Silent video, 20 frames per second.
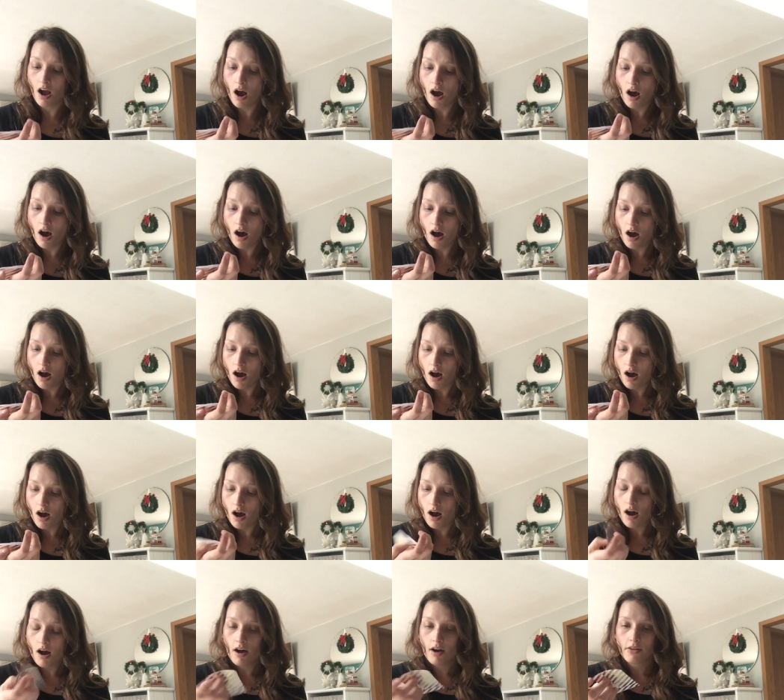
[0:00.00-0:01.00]
now.
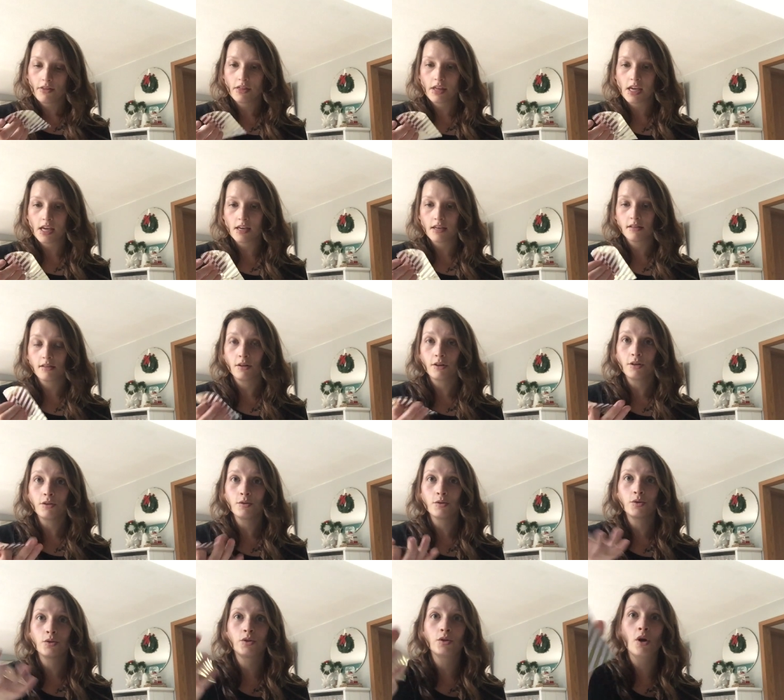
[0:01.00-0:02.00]
These are
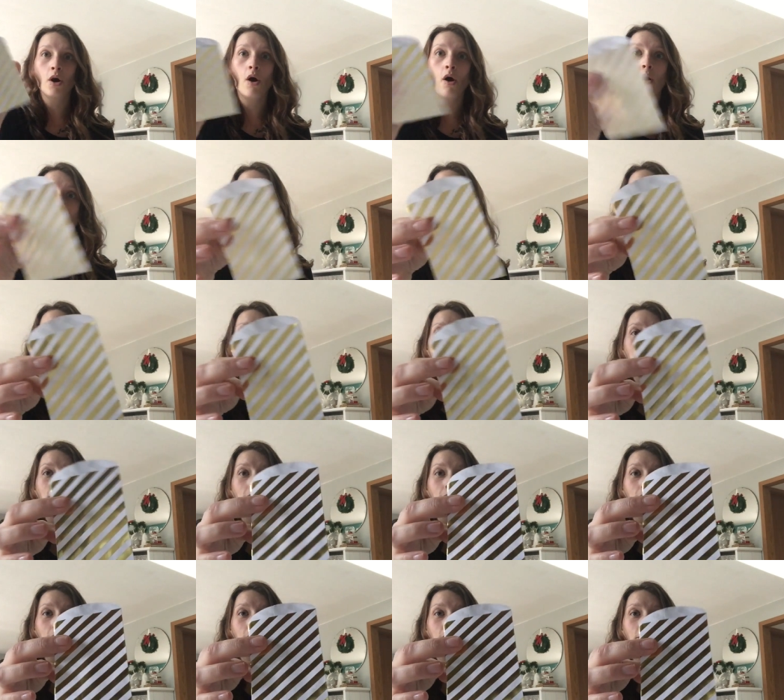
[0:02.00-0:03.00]
so
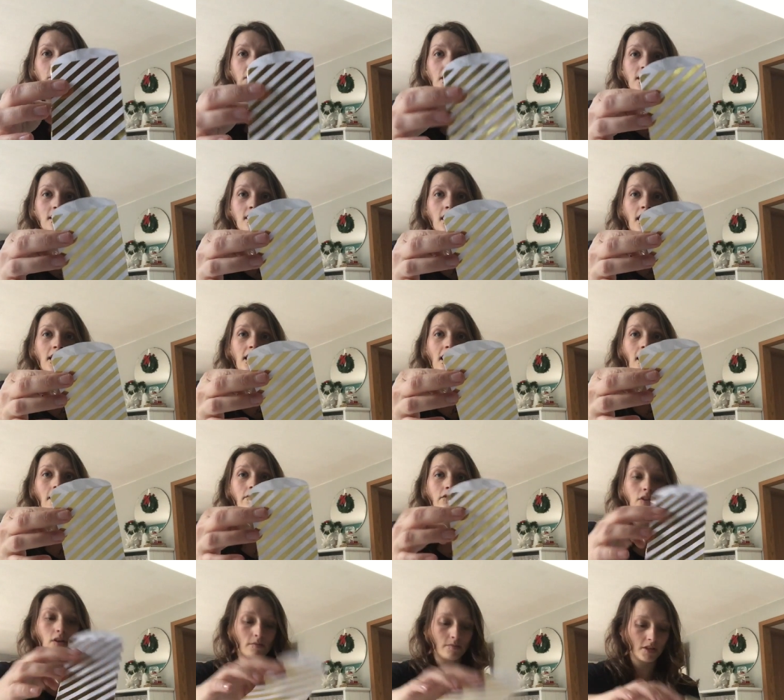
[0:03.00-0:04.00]
cute. These tiny
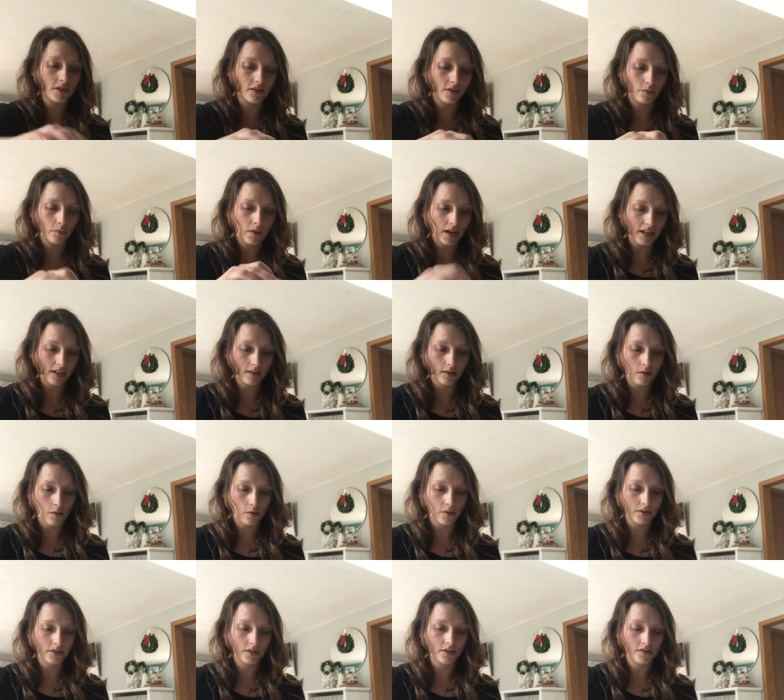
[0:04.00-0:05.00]
envelopes and they're white and
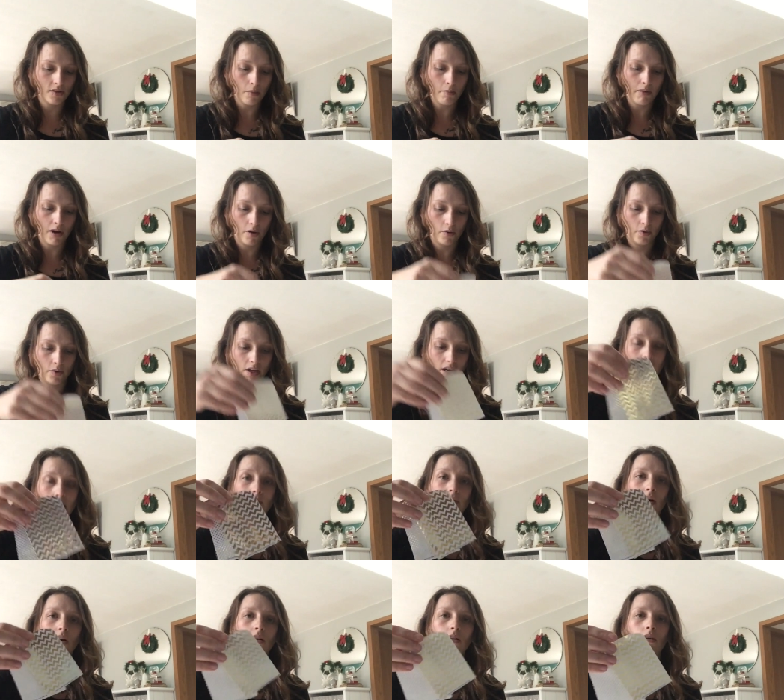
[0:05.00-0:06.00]
gold and there's a polka
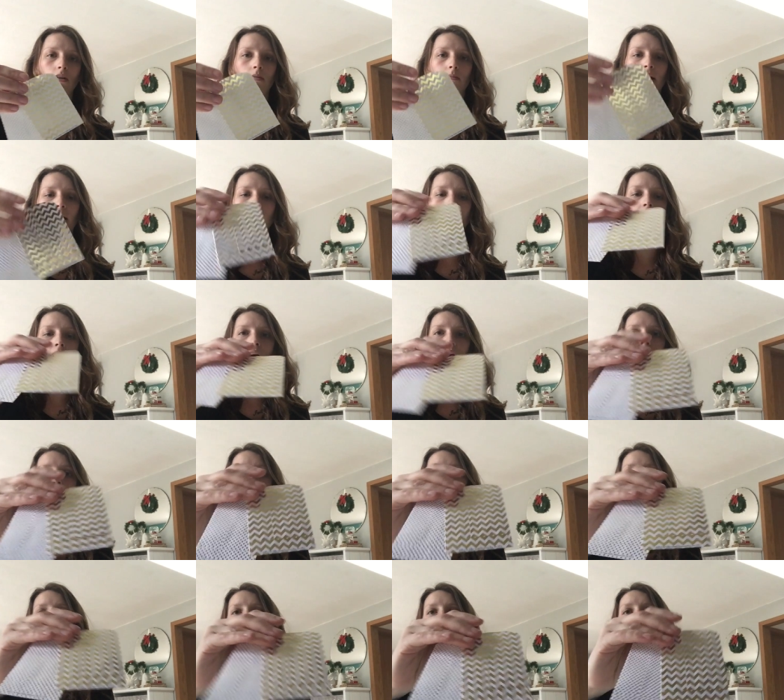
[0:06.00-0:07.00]
dot Oh my
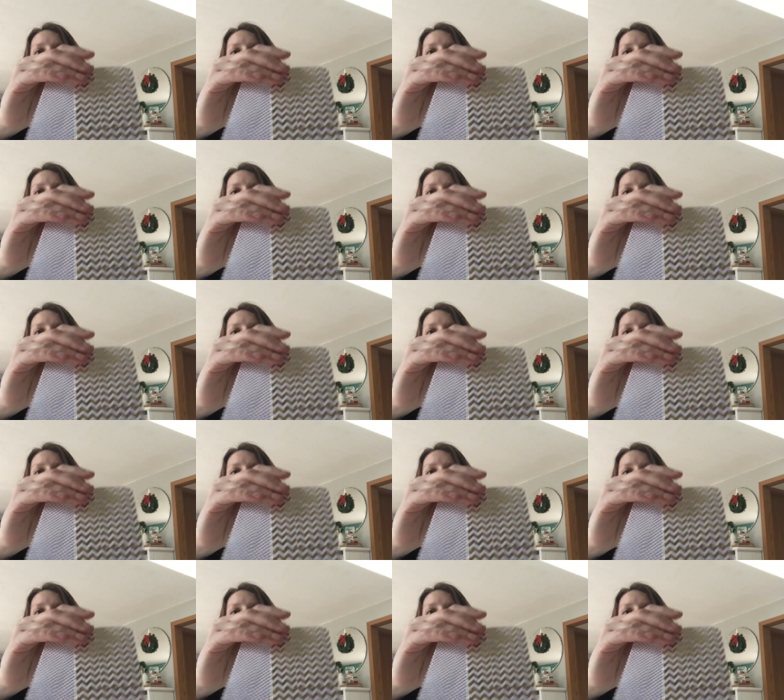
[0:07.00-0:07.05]
gosh.